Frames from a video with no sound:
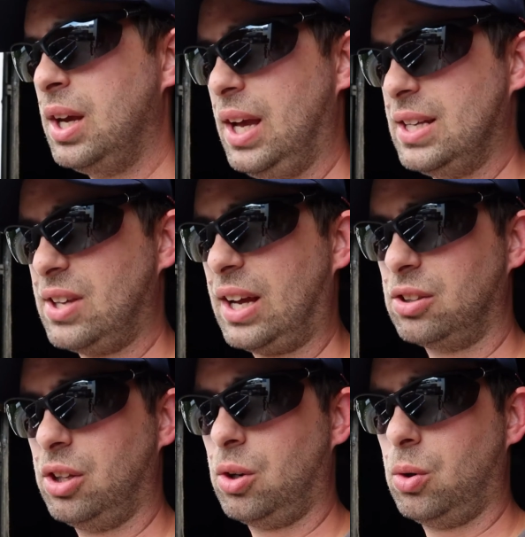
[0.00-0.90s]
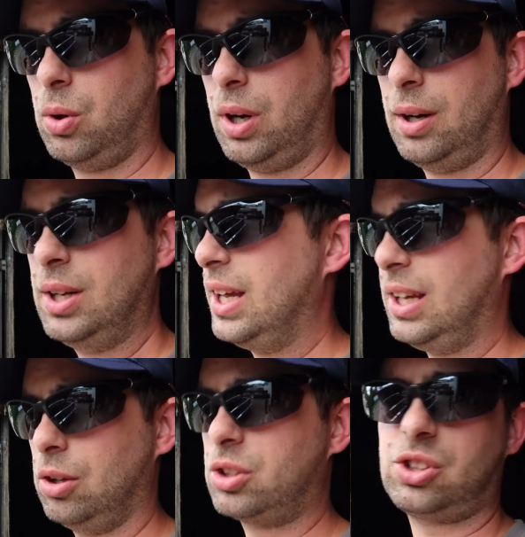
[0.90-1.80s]
it's like a little,
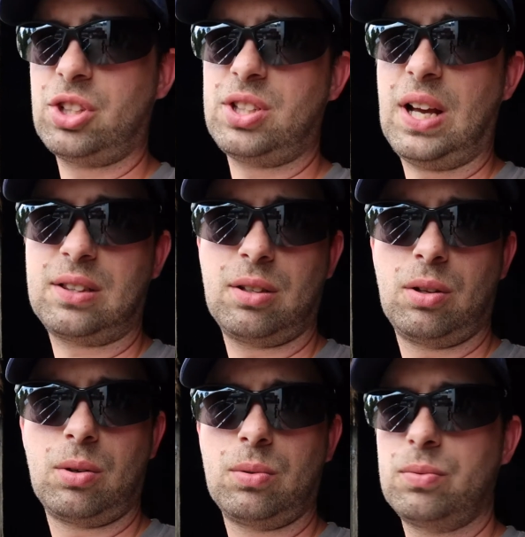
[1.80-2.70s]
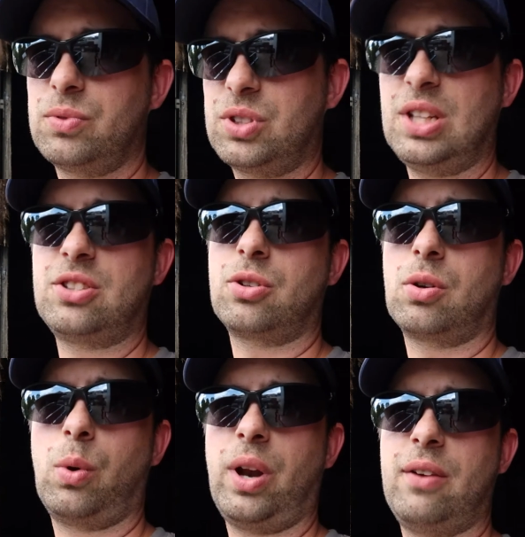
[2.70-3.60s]
it looks just like the little sensor
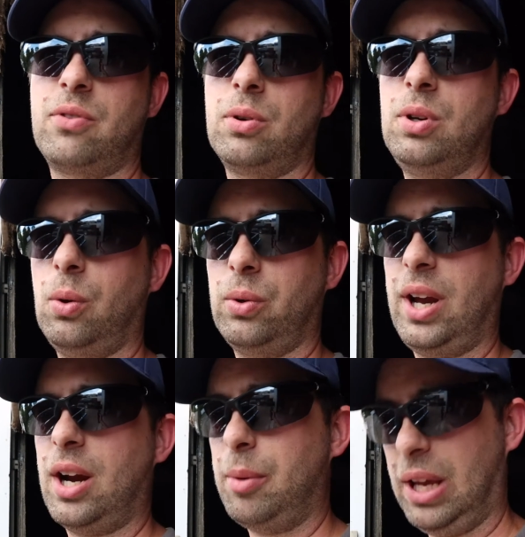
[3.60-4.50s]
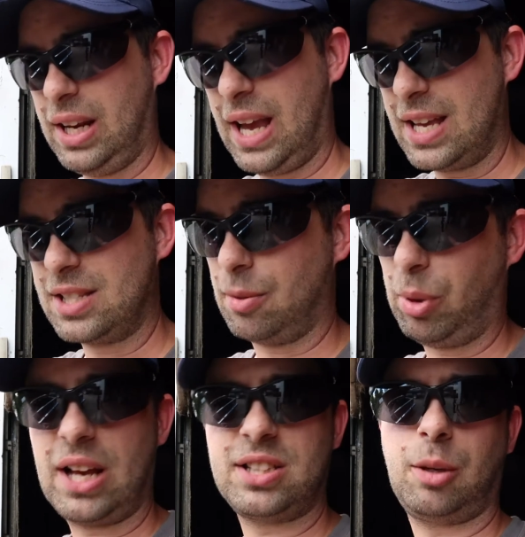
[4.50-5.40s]
or whatever on there, and it has a
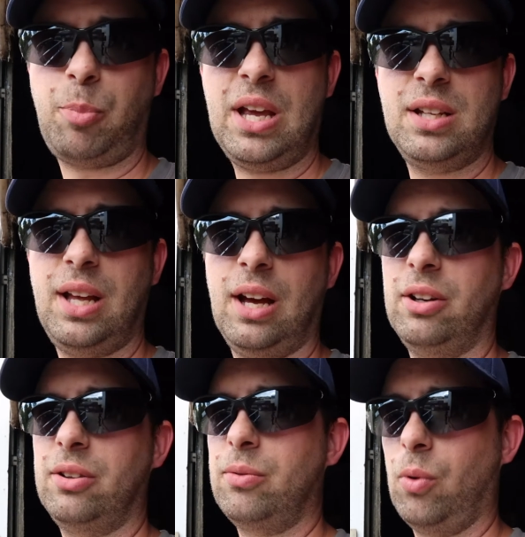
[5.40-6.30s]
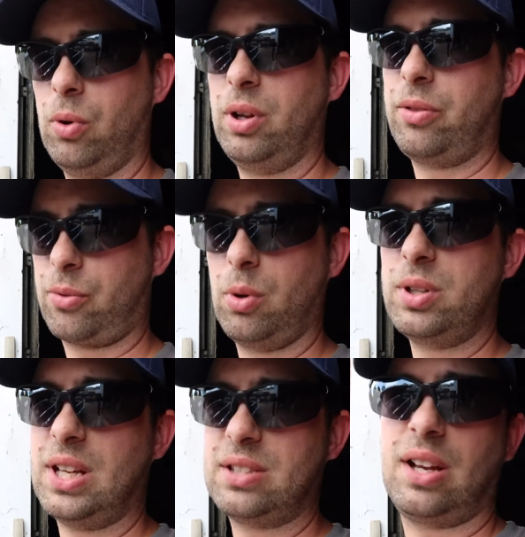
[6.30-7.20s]
plastic pin down through
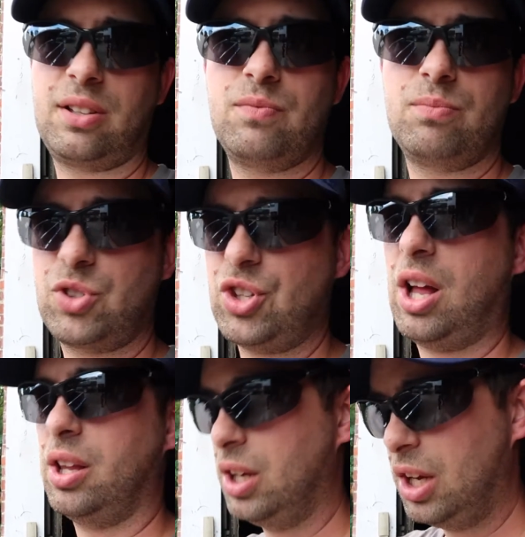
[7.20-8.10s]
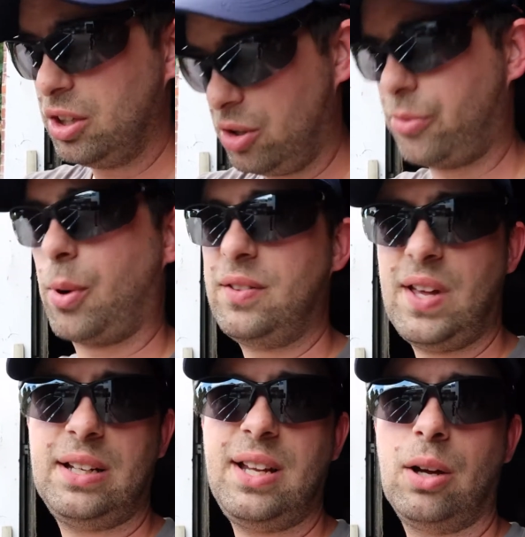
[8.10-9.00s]
it that's like solid. You thread
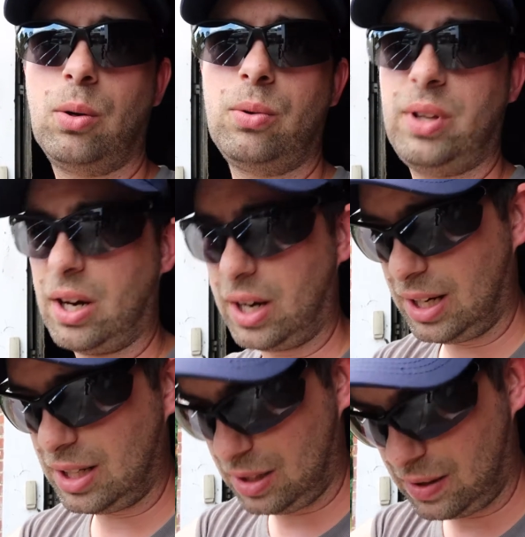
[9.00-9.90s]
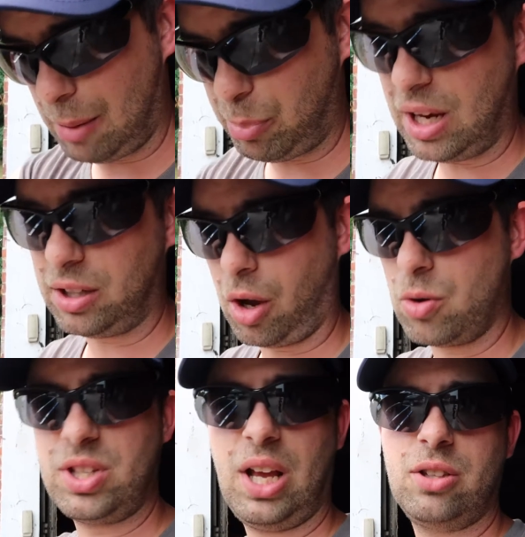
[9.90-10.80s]
that down on there, and that pin
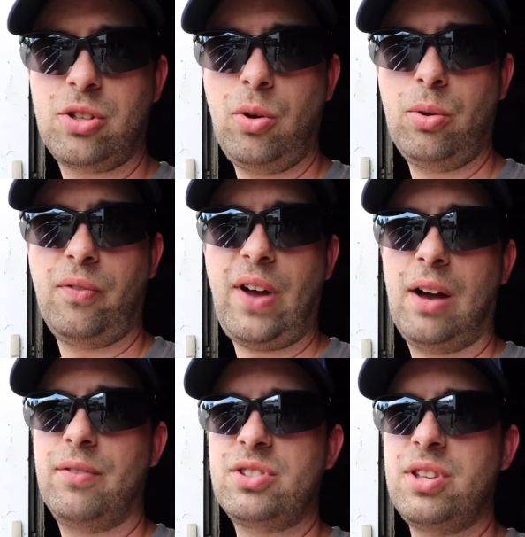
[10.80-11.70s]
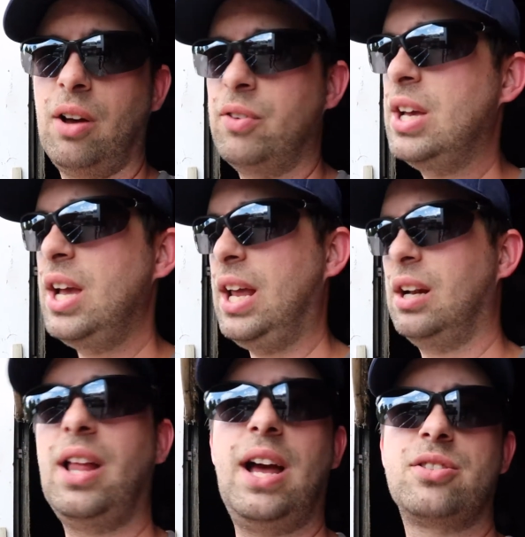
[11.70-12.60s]
goes into the valve itself and
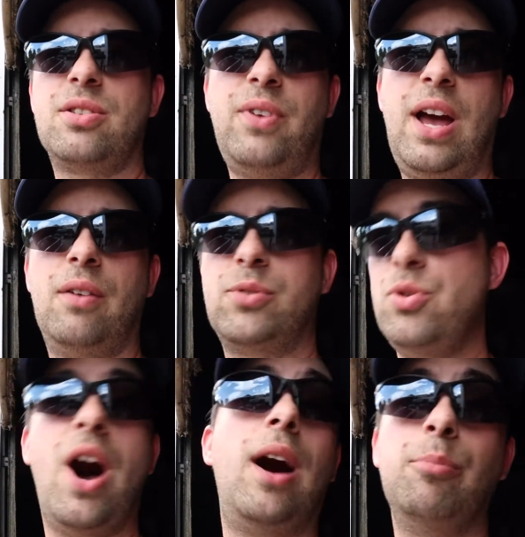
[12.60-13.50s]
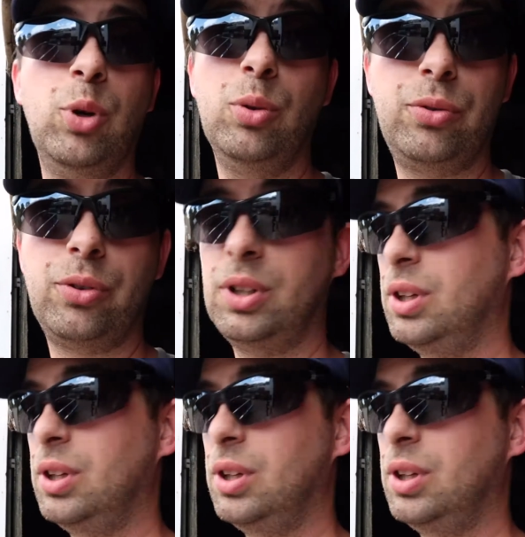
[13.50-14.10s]
allows the valve to not move,